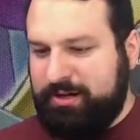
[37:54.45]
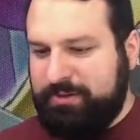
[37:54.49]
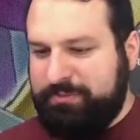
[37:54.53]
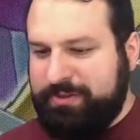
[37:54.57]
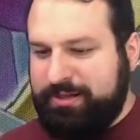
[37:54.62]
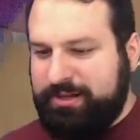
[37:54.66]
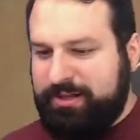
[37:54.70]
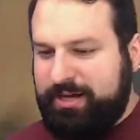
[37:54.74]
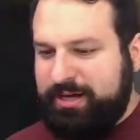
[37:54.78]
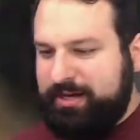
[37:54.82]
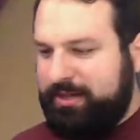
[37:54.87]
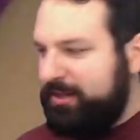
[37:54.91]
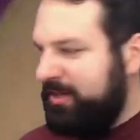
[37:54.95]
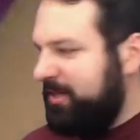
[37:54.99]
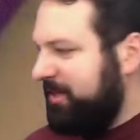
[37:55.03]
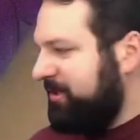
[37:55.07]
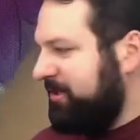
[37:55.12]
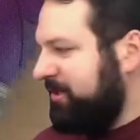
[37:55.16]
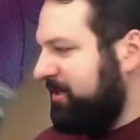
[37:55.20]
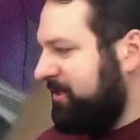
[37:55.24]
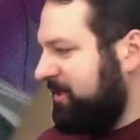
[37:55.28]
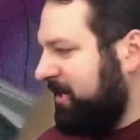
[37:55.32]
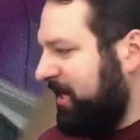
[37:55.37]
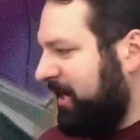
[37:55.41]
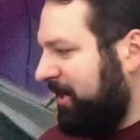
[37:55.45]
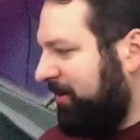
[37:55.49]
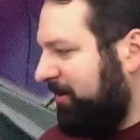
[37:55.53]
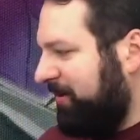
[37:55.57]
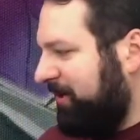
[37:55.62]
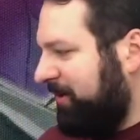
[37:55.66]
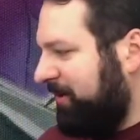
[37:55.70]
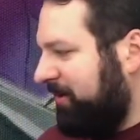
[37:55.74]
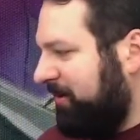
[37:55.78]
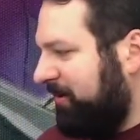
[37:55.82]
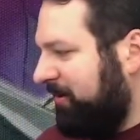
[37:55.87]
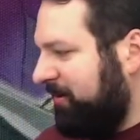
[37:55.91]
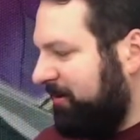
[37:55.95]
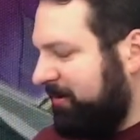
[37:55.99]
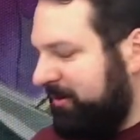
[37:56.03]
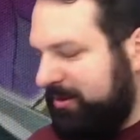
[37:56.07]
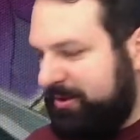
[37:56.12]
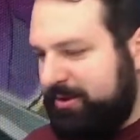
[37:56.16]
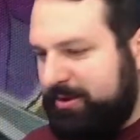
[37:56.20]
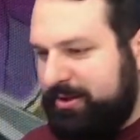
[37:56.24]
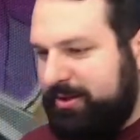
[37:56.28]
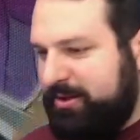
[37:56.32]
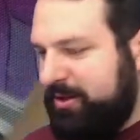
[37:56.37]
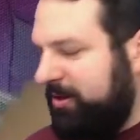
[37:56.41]
Be like, this is how it
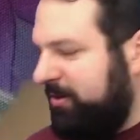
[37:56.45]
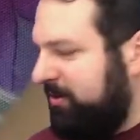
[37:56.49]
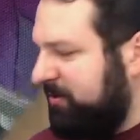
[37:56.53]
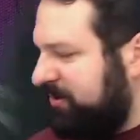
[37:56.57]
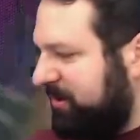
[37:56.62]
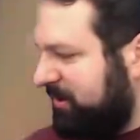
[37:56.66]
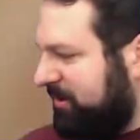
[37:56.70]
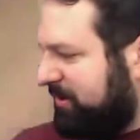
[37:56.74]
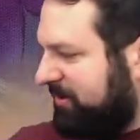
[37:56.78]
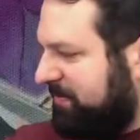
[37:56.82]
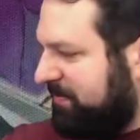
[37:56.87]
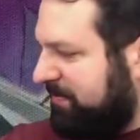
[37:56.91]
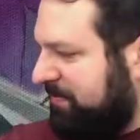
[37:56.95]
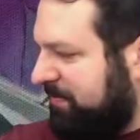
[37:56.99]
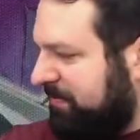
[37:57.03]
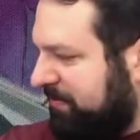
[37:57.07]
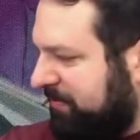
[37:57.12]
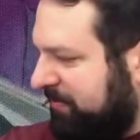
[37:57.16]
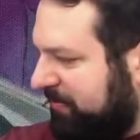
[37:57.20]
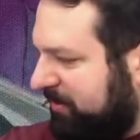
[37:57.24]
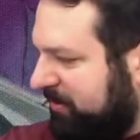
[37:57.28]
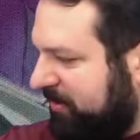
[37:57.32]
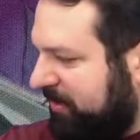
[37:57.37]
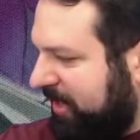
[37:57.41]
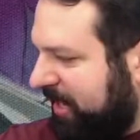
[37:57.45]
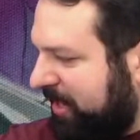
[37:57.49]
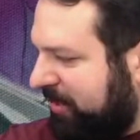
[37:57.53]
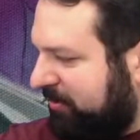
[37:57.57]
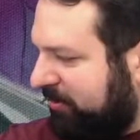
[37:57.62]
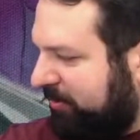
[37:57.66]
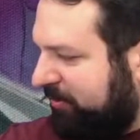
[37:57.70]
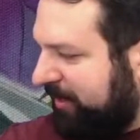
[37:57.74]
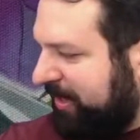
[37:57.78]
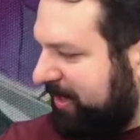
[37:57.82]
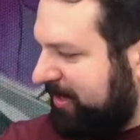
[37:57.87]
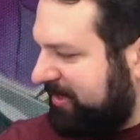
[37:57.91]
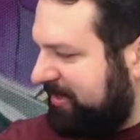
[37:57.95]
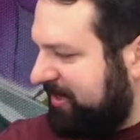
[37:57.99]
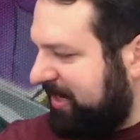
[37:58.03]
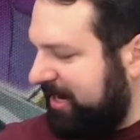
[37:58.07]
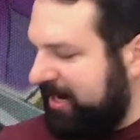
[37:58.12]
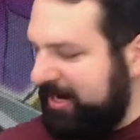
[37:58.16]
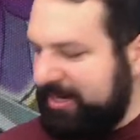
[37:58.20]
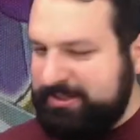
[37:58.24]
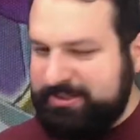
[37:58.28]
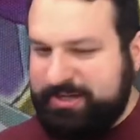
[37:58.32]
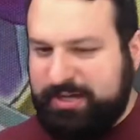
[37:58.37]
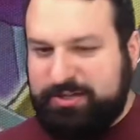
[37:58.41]
goes, and look at how great Tai
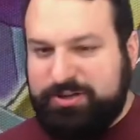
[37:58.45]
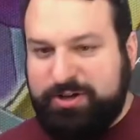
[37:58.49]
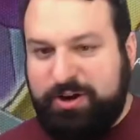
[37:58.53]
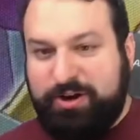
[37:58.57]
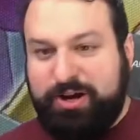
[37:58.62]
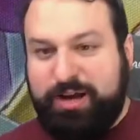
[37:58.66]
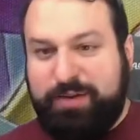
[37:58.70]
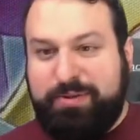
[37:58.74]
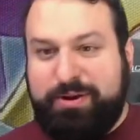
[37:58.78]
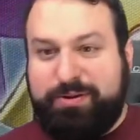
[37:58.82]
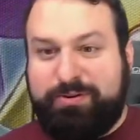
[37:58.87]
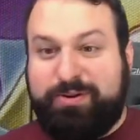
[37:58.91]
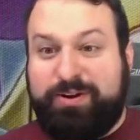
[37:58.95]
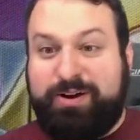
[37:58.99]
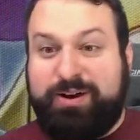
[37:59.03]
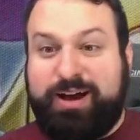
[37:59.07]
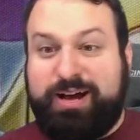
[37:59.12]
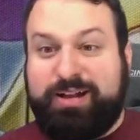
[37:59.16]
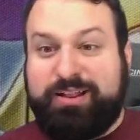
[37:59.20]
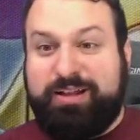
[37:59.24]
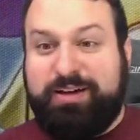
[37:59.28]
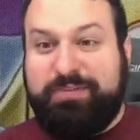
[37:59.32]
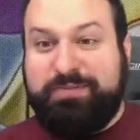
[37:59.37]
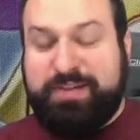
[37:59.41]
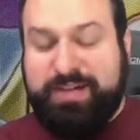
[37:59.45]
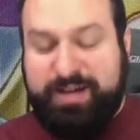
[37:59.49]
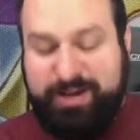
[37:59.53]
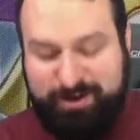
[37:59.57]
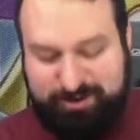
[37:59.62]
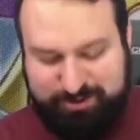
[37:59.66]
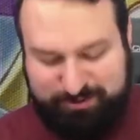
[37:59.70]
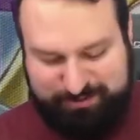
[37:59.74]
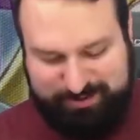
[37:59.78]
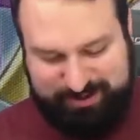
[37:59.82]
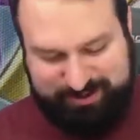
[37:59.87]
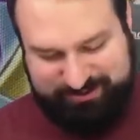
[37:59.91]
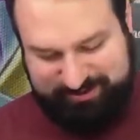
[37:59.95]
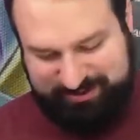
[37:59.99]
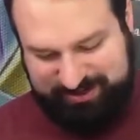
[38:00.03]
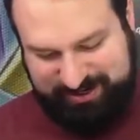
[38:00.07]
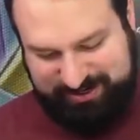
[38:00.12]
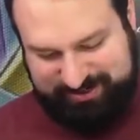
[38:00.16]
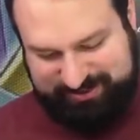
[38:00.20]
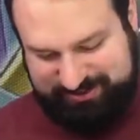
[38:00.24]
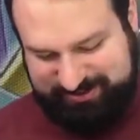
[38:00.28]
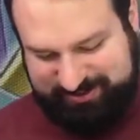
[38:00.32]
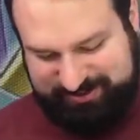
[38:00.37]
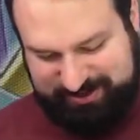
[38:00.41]
is. Like, don't get me wrong, I love the Agumon line
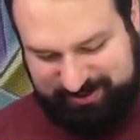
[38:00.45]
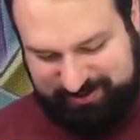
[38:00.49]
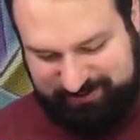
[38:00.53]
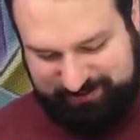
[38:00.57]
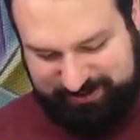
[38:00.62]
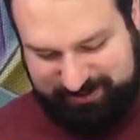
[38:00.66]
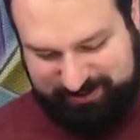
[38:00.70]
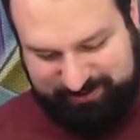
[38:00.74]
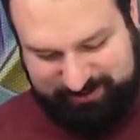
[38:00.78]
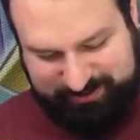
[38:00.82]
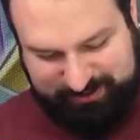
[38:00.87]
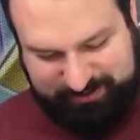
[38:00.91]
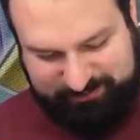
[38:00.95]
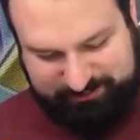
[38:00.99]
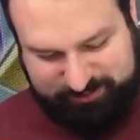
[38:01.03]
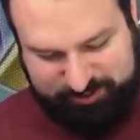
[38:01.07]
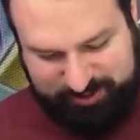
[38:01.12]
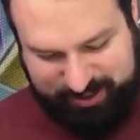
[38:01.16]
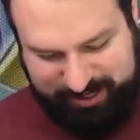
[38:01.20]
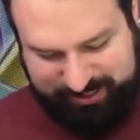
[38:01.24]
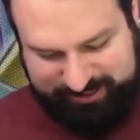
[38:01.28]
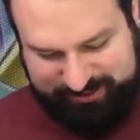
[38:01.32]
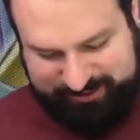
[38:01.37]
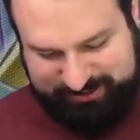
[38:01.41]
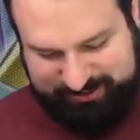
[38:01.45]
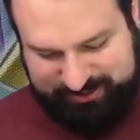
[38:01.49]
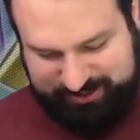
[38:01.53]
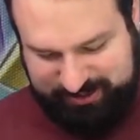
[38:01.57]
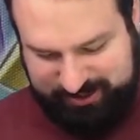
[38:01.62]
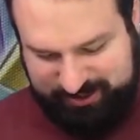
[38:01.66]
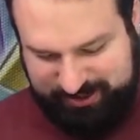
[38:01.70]
and stuff. I love dragons.